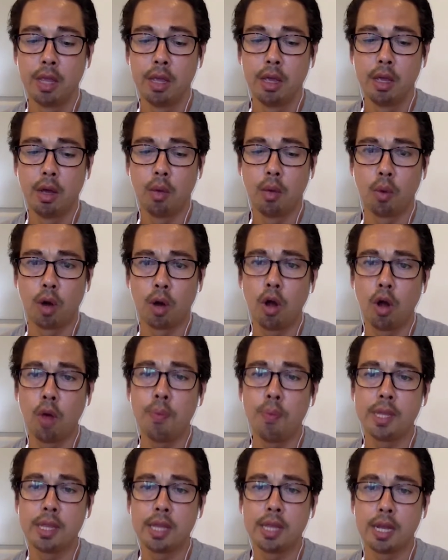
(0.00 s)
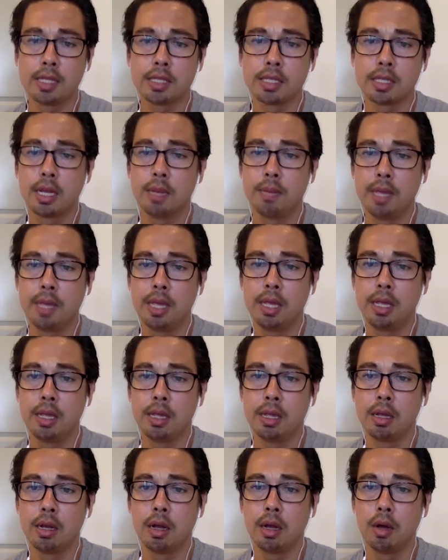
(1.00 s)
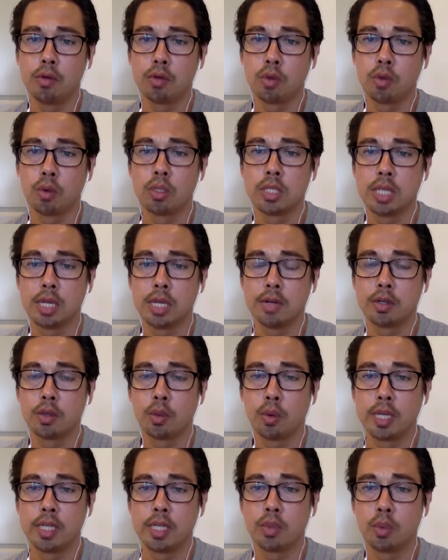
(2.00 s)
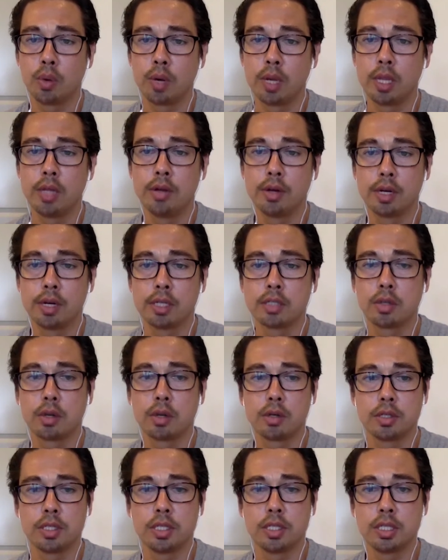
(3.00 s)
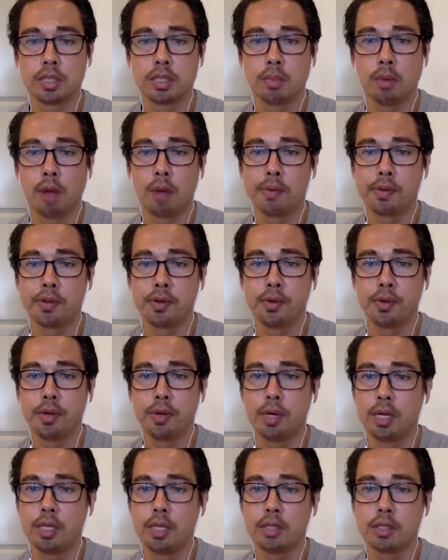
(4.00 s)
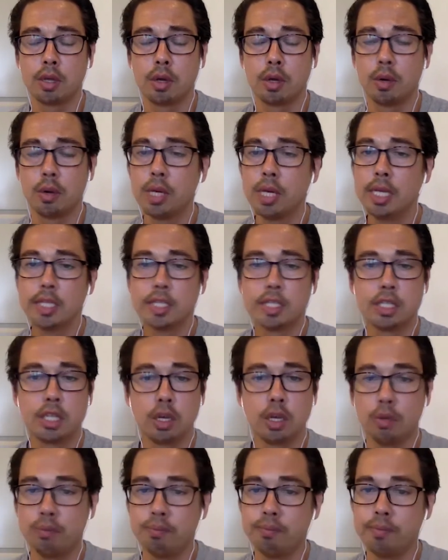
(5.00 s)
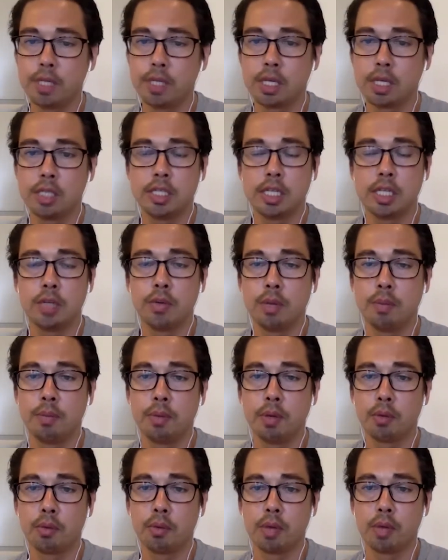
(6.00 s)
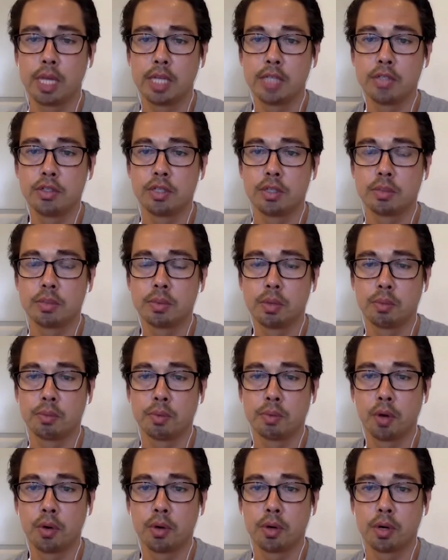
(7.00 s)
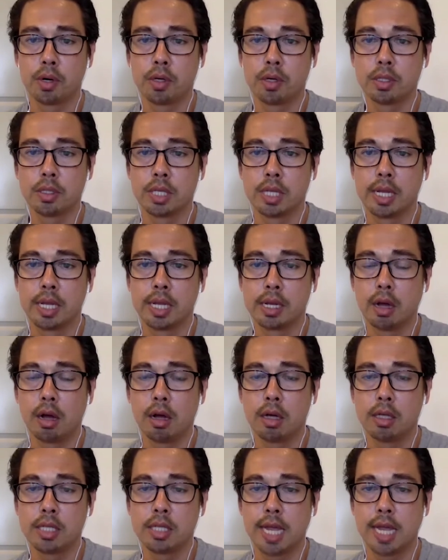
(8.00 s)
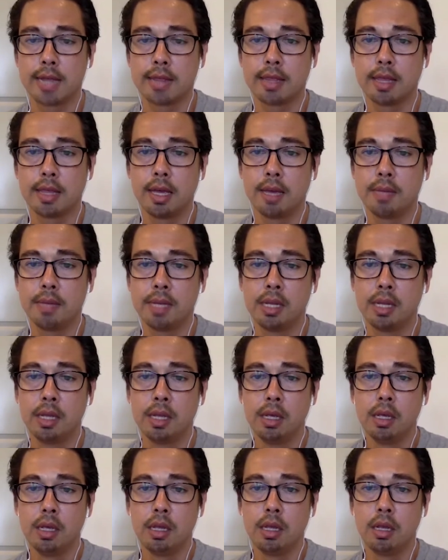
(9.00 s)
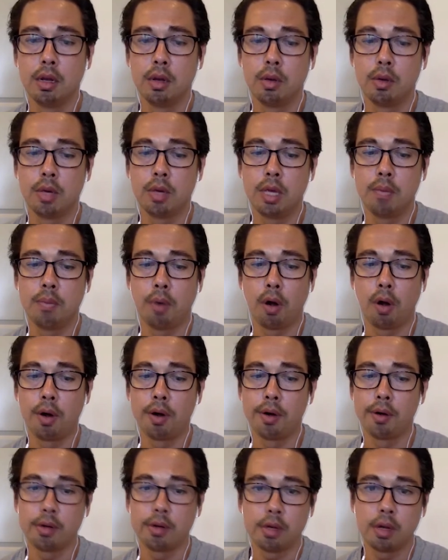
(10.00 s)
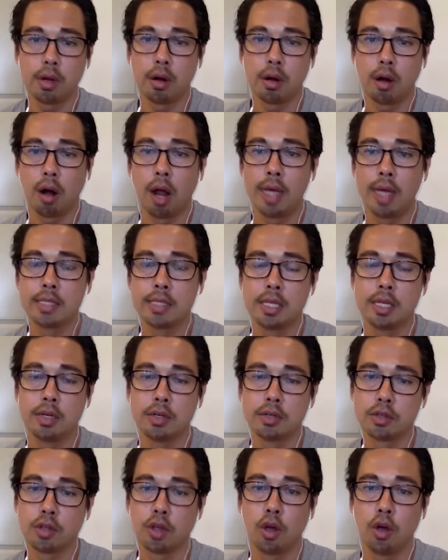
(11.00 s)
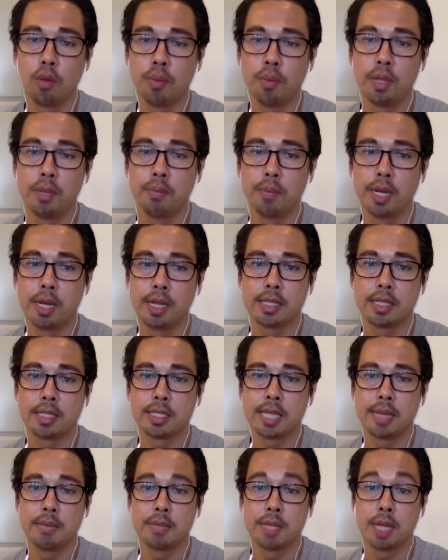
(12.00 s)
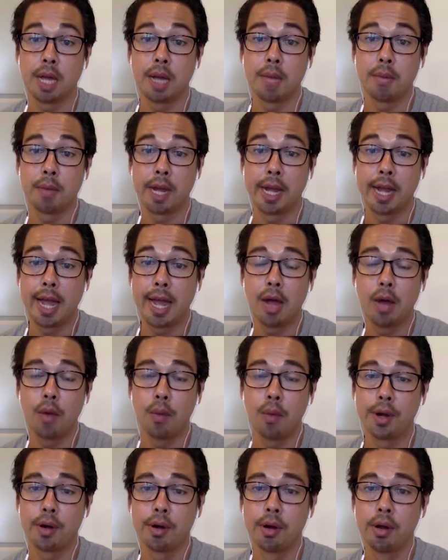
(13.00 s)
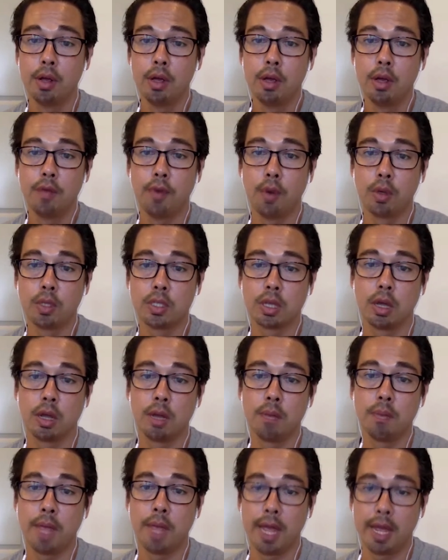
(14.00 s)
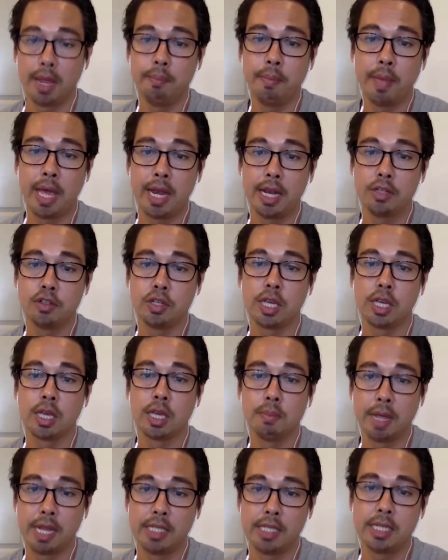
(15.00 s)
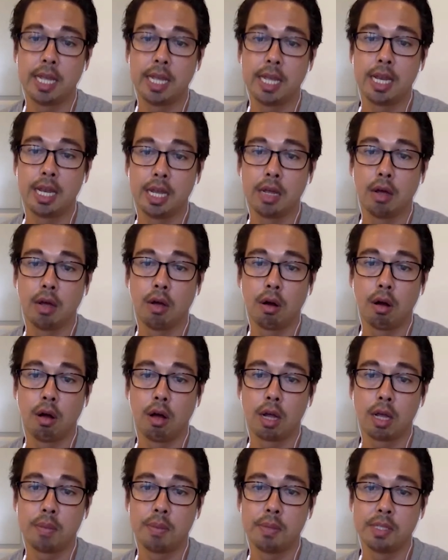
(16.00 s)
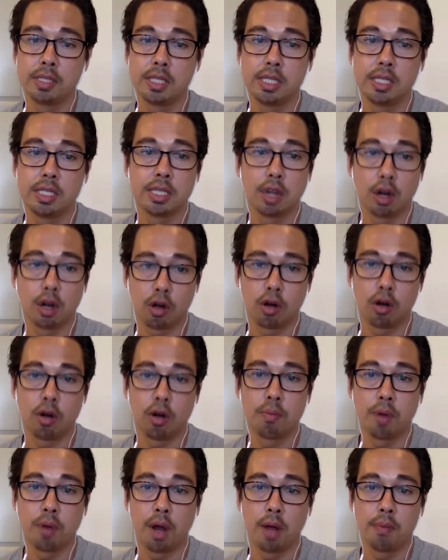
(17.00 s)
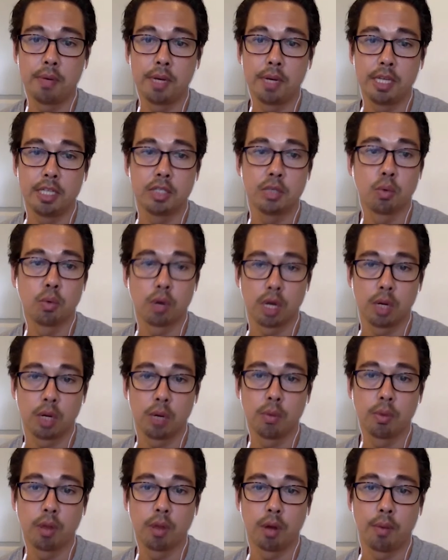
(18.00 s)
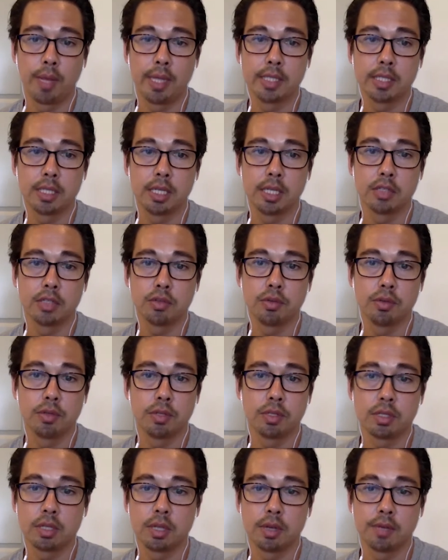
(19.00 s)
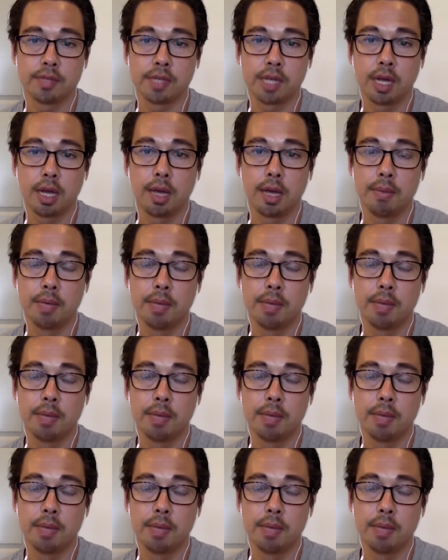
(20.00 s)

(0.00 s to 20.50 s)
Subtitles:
we're hoping that it's going to be, you know, towards the end of 2020, you're going to start to see some opportunities. So still continuing to build relationships with the brokers and contact them, and, you know, keep our eyes and ears open. But at the same time, right now, we're focused on managing and maintaining our occupancies at our current properties and working with our residents through this tough time,